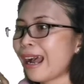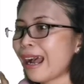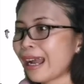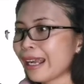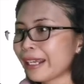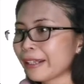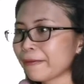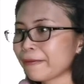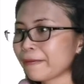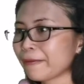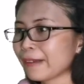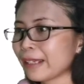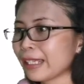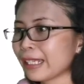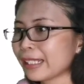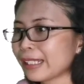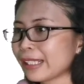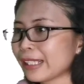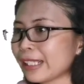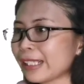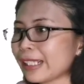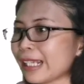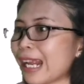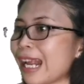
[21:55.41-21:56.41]

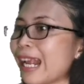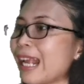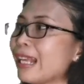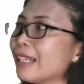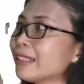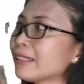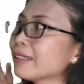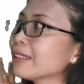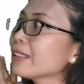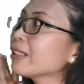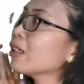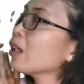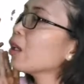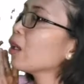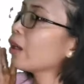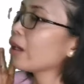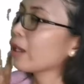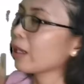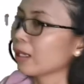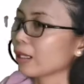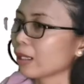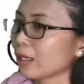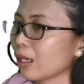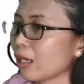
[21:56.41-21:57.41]
hyphens and
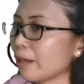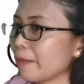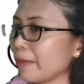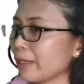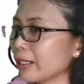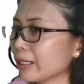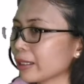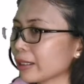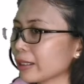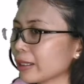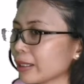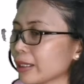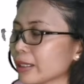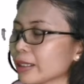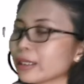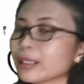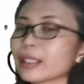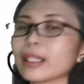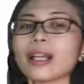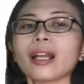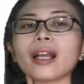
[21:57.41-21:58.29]
commas.